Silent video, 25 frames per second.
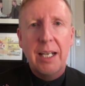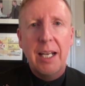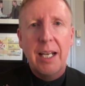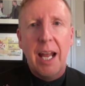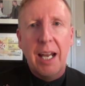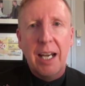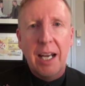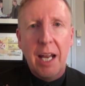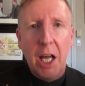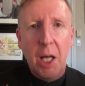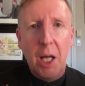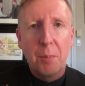
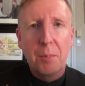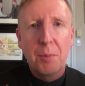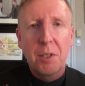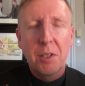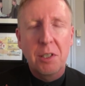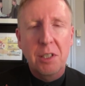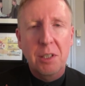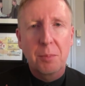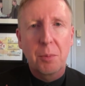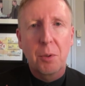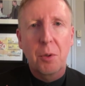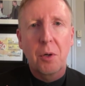and help to
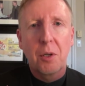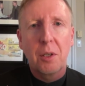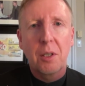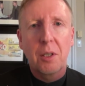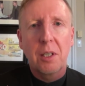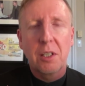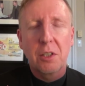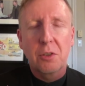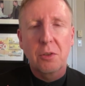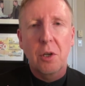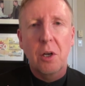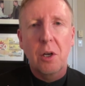support
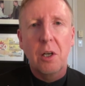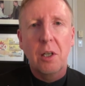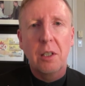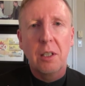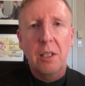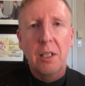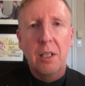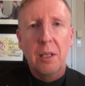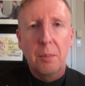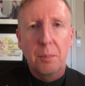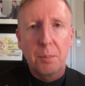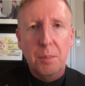a
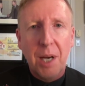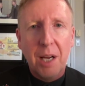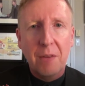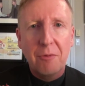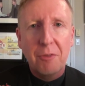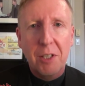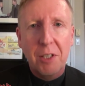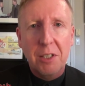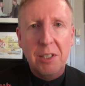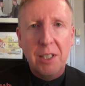strong private